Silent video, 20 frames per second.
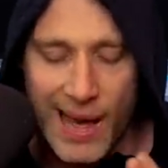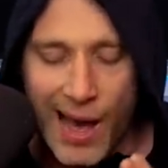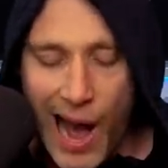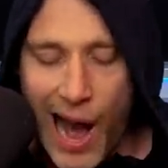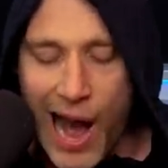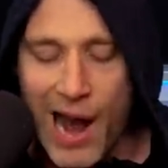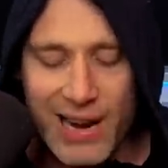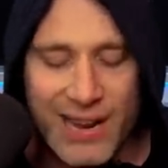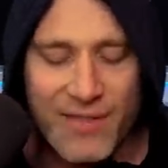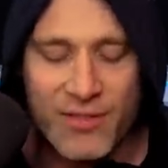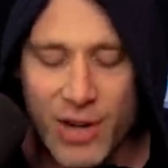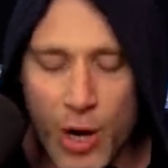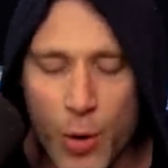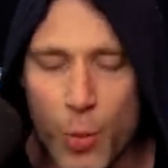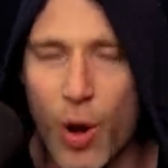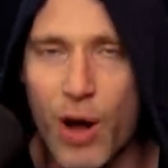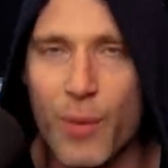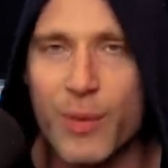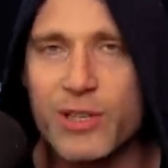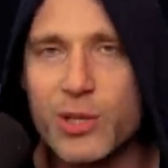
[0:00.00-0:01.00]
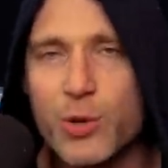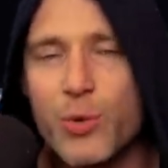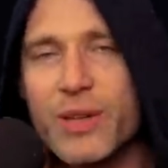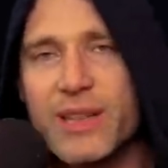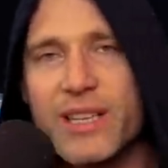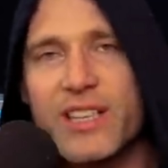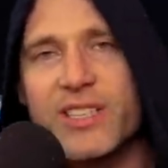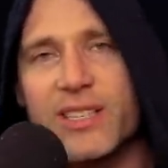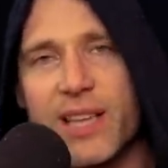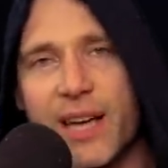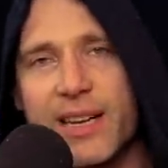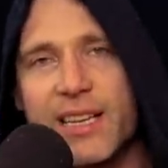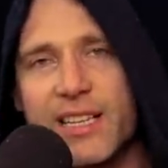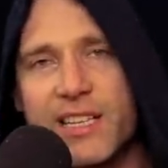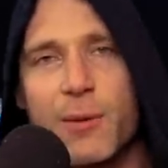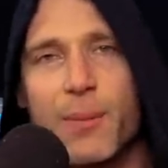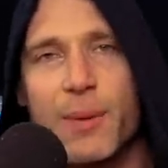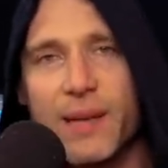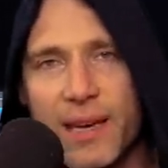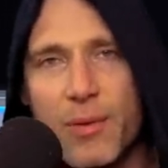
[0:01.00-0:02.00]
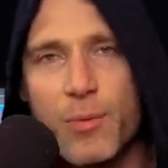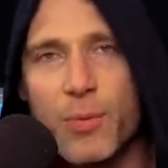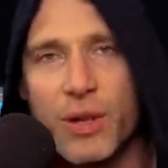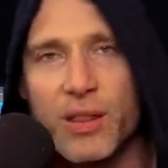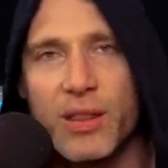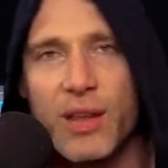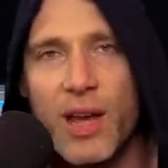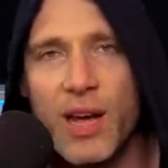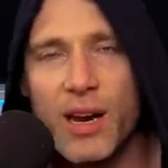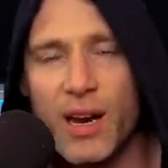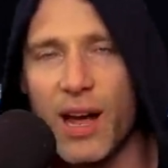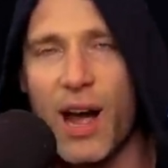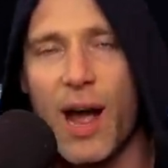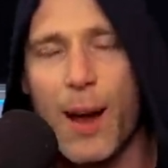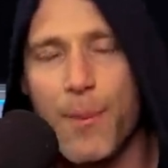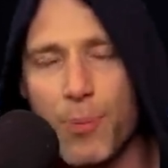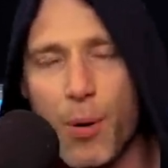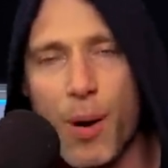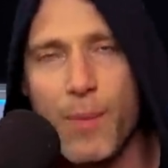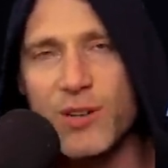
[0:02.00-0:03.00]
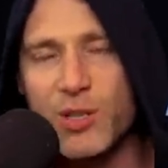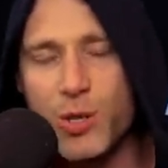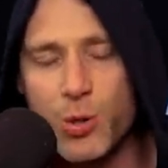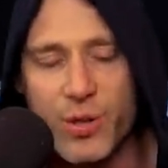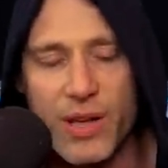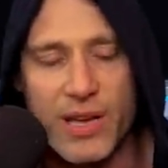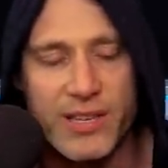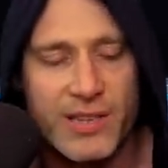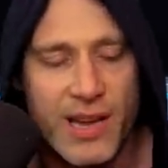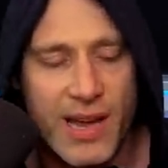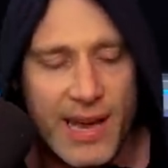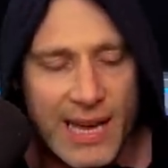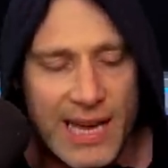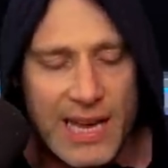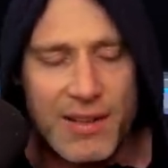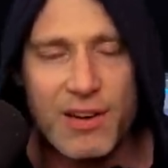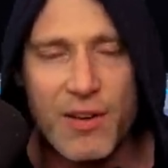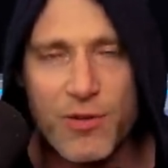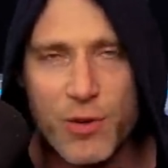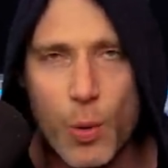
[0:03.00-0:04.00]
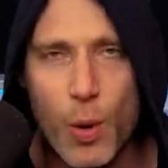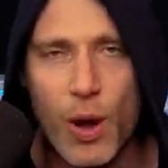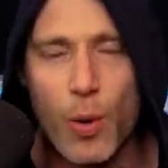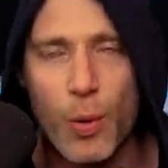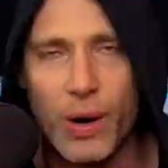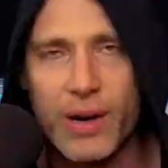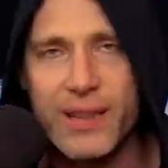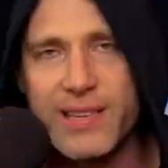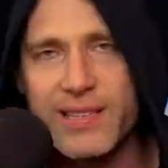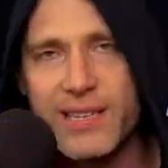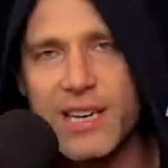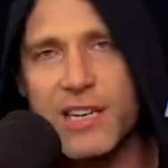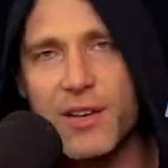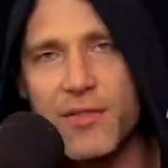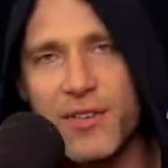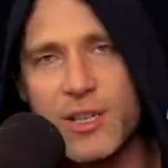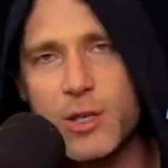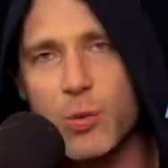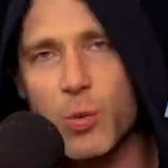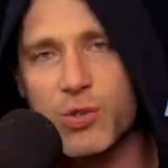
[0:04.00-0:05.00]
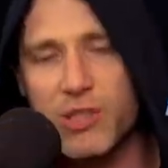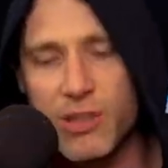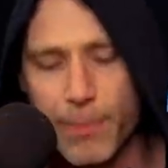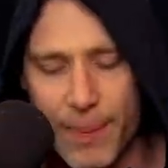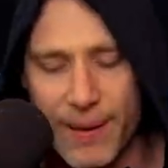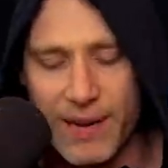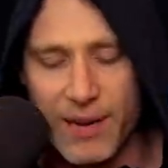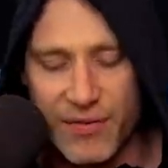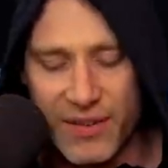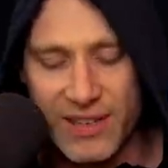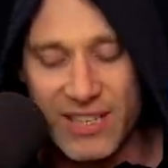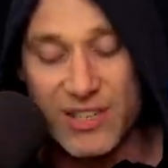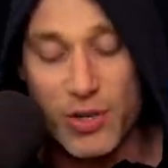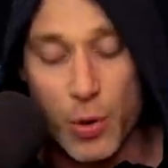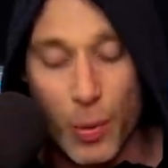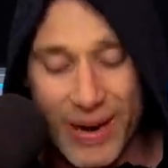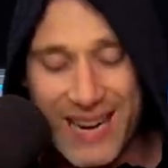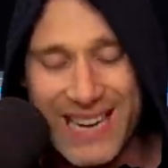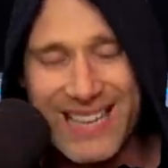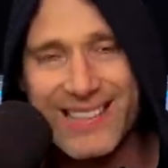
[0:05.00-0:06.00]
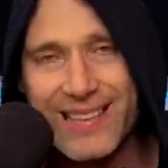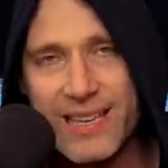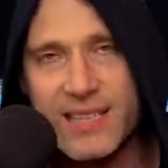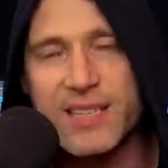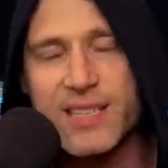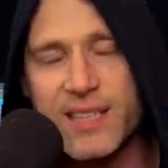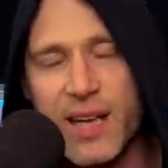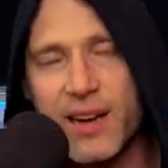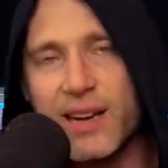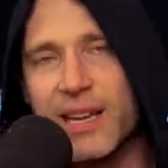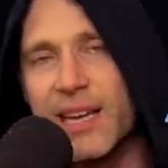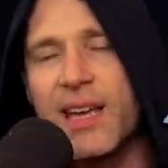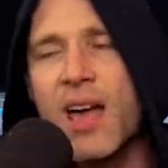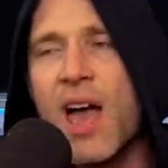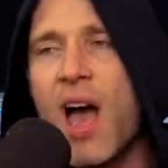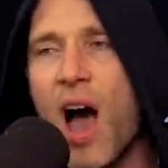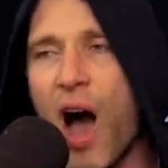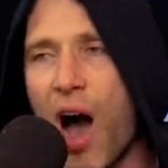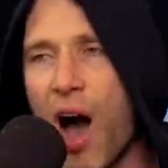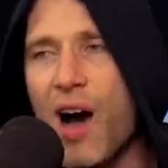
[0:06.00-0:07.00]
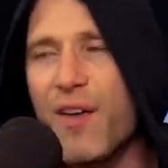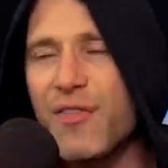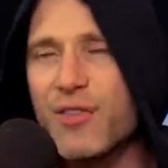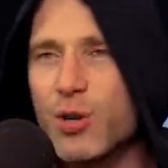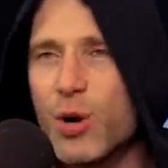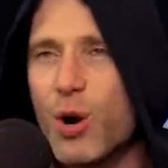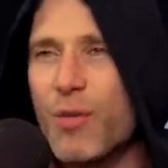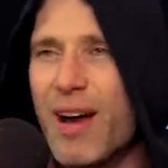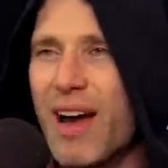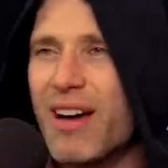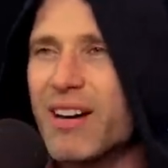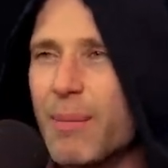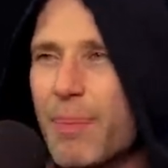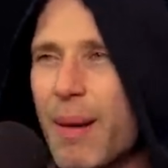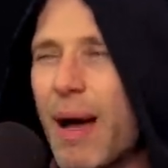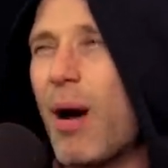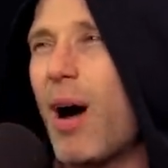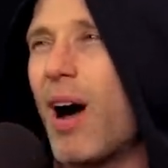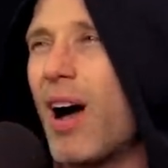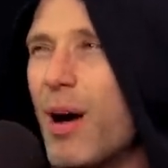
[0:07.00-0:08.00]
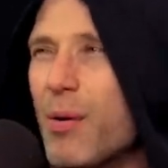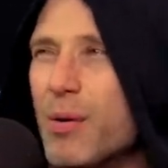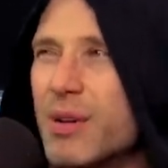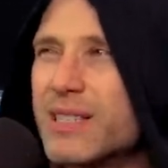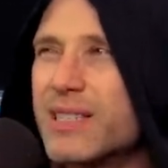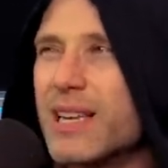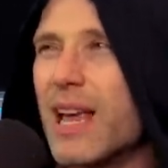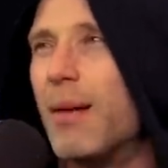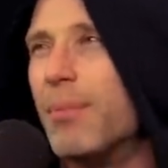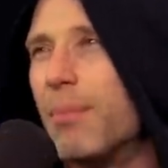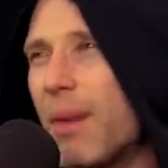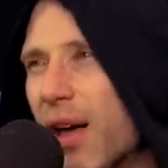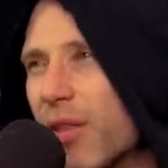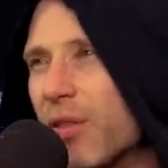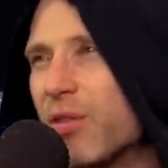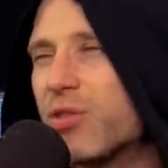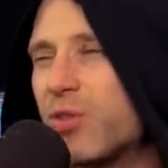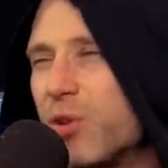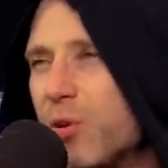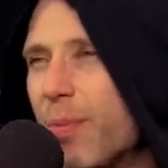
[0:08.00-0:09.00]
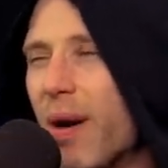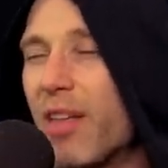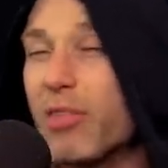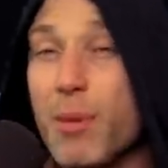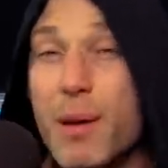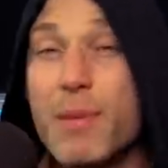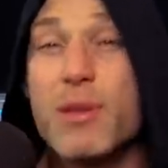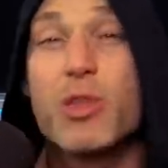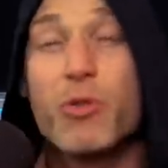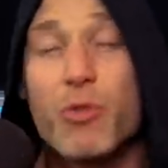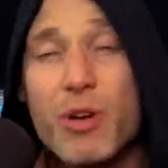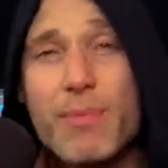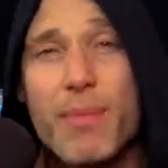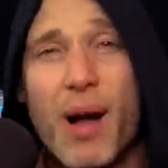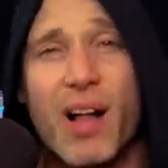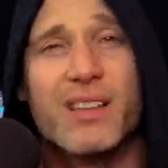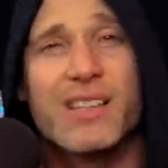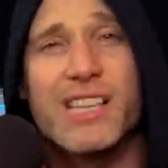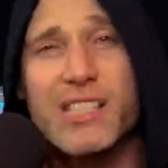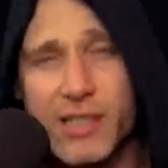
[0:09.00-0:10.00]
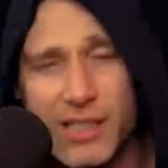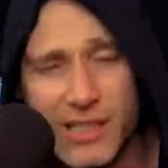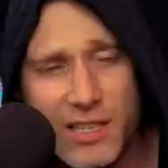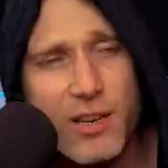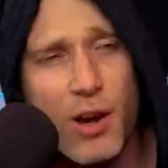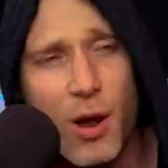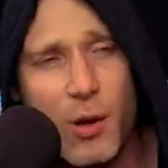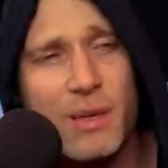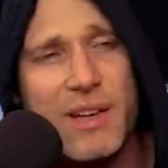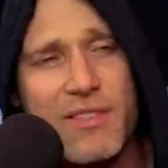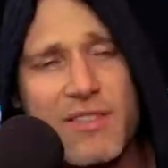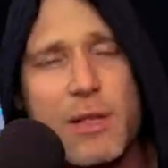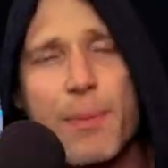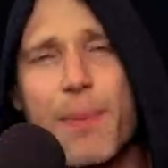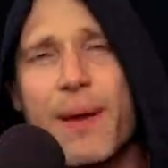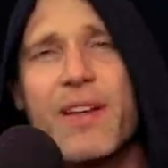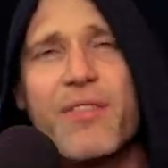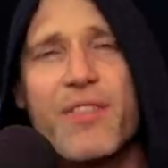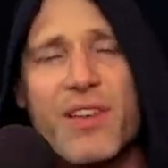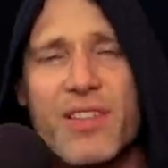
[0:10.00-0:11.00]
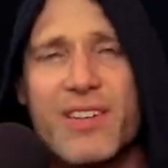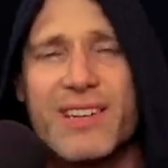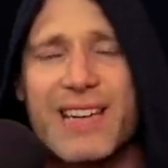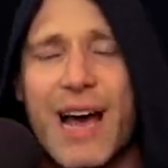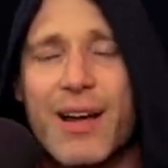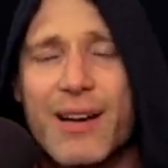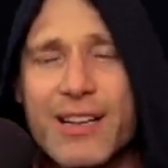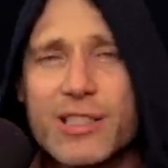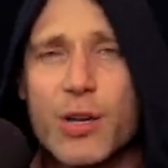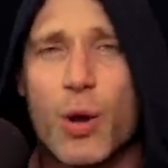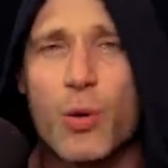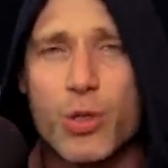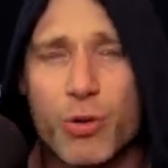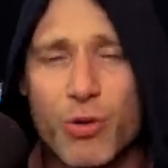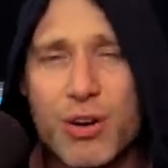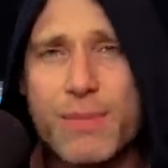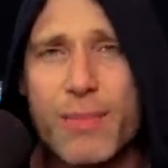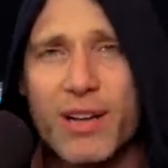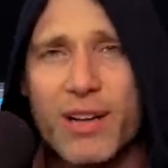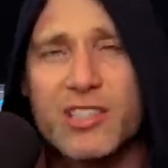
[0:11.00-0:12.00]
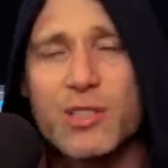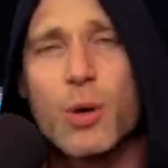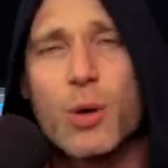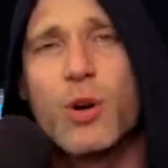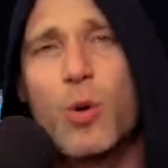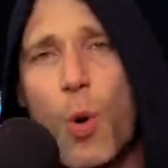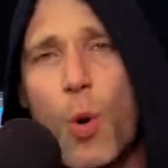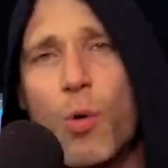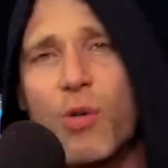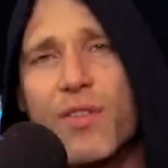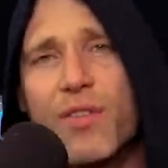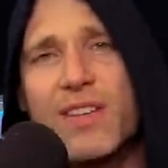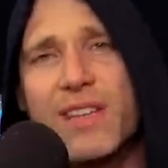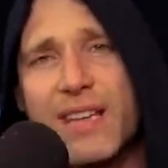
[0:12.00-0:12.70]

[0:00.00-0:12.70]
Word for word: I don't even know why we're doing this study to begin with. Like, I promise you this, even if you are one of these individuals that benefited, you were in this study after around about, I would say, a month, 2 months, maybe 3 months. Let's, you know, give it the benefit of the doubt. Let's go 3 months or a quarter of a